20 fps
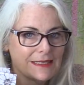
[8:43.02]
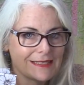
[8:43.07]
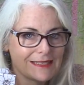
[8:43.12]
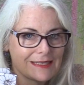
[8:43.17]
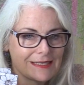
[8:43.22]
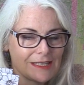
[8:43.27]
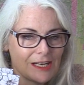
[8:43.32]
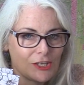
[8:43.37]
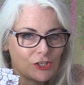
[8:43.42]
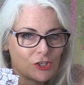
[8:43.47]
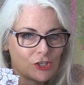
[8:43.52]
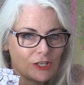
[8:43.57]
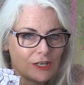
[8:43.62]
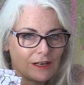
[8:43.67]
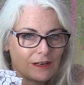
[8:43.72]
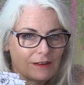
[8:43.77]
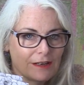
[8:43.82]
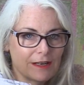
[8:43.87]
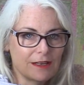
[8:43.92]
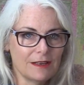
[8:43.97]

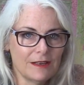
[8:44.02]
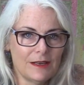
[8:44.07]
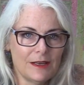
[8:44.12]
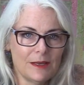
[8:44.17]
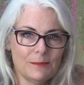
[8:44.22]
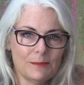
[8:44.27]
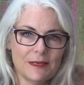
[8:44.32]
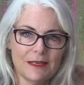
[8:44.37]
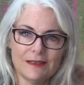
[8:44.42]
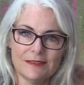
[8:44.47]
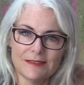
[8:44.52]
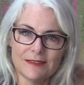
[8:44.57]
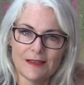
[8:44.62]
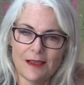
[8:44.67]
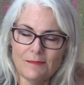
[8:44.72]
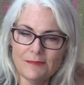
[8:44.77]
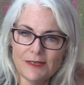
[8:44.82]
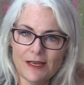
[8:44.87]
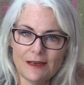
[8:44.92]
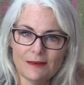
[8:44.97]
stationery. Because
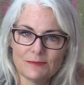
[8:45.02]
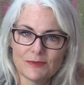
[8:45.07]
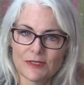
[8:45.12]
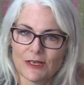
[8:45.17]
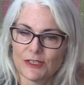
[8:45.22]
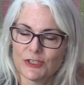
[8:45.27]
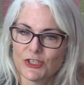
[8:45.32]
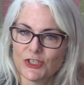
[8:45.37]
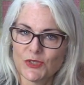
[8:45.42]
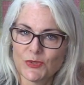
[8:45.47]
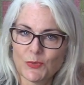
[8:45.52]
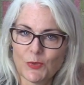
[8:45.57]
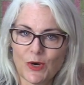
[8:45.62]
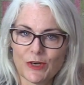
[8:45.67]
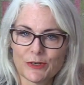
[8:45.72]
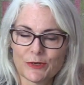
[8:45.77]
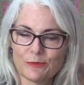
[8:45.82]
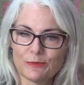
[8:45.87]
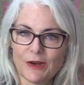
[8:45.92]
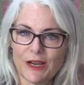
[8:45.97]
sometimes I just
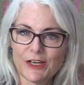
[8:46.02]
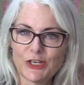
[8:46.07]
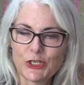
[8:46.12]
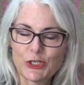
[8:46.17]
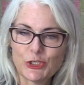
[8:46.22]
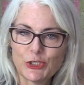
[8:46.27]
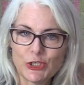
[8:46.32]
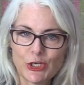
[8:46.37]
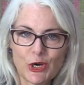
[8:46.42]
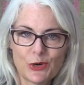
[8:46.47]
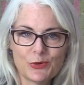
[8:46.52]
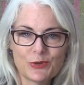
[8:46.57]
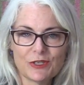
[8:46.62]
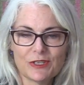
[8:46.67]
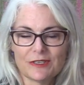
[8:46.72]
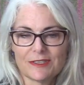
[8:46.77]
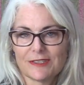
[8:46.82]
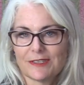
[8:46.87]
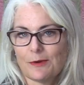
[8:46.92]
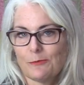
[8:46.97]
want to write a note
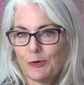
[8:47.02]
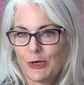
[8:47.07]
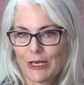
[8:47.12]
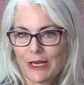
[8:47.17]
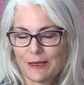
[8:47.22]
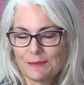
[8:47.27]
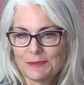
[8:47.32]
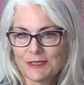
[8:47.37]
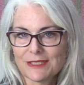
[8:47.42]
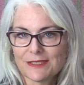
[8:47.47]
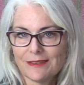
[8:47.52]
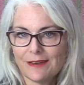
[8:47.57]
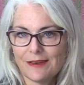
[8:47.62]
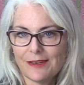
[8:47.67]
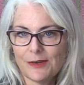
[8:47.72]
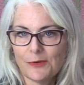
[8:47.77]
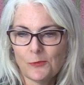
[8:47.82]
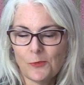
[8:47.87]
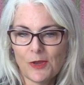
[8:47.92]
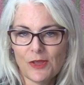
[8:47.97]
to someone I'm
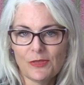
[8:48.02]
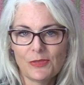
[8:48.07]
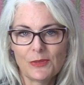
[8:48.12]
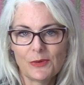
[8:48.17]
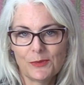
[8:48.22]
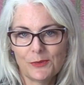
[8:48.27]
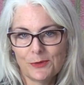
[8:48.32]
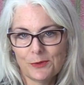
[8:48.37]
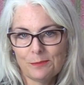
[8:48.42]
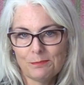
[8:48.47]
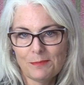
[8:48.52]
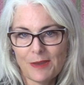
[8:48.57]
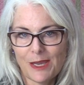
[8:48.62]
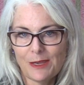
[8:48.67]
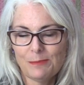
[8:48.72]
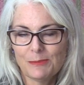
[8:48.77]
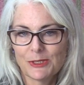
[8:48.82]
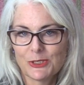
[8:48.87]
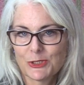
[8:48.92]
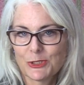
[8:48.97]
sitting with, or
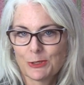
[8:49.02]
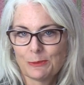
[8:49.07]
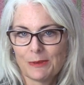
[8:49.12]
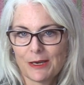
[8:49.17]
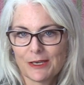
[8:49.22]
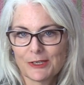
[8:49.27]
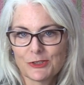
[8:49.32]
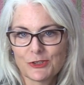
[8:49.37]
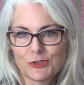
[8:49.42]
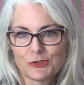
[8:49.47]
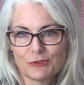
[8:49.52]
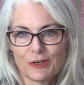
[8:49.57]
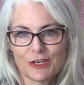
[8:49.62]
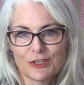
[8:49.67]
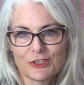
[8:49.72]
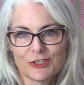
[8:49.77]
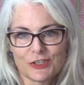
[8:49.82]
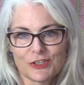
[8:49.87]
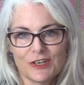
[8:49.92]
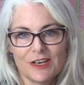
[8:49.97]
maybe to my
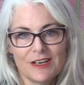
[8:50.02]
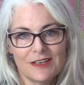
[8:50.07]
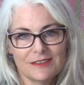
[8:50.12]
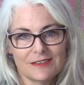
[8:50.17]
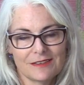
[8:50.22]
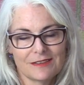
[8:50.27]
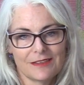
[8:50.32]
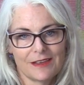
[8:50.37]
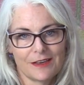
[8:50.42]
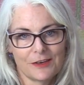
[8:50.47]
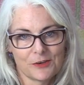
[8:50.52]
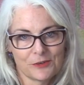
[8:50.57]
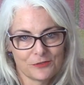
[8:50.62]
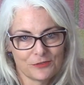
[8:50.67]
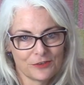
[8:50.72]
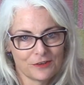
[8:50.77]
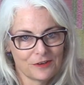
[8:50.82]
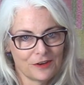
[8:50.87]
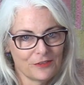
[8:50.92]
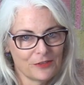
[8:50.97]
instructor to thank her
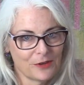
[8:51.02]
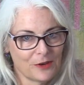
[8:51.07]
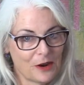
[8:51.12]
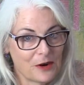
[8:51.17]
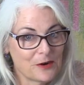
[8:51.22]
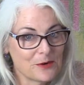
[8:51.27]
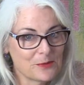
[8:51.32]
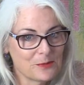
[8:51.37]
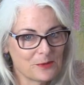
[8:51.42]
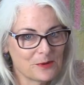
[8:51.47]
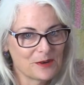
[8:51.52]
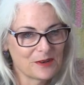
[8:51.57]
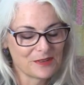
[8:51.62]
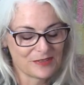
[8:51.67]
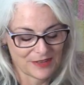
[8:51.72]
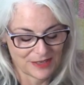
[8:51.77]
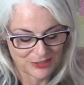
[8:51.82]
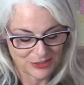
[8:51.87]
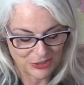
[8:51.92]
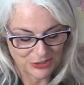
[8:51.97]
for all the hard work
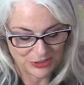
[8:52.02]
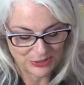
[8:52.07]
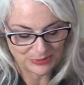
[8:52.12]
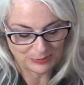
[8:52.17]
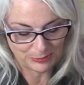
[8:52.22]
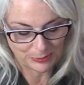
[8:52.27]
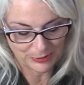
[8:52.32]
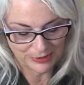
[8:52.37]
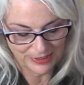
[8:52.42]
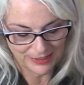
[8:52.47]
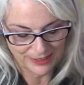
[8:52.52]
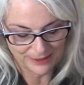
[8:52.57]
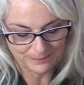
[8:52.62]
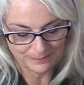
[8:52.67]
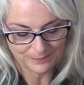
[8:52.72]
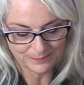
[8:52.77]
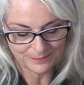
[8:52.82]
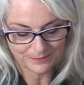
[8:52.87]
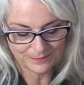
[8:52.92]
that she's put in.